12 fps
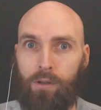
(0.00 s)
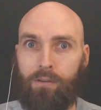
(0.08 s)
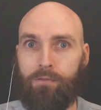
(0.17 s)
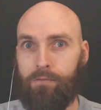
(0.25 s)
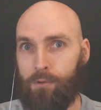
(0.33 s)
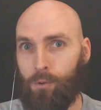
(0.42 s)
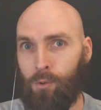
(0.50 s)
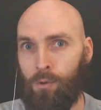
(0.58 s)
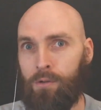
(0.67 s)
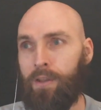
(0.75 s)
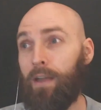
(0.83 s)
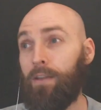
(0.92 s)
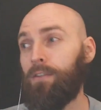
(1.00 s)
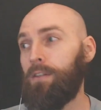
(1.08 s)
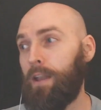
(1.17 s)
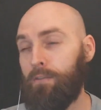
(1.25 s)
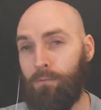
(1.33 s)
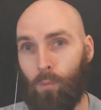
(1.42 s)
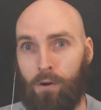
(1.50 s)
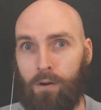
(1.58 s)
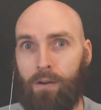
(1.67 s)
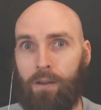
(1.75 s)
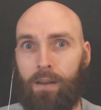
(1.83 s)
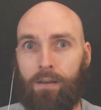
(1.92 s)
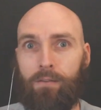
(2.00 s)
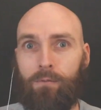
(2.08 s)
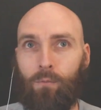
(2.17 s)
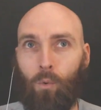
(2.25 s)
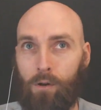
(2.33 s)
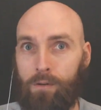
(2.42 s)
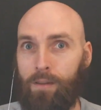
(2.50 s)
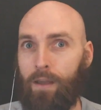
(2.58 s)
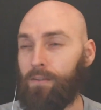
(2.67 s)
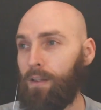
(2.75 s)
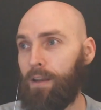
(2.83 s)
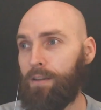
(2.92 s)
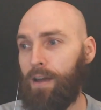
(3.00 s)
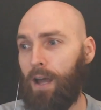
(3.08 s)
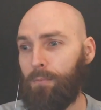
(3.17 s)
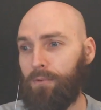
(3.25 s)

and fuel takes a lot of work, and work takes a lot of time.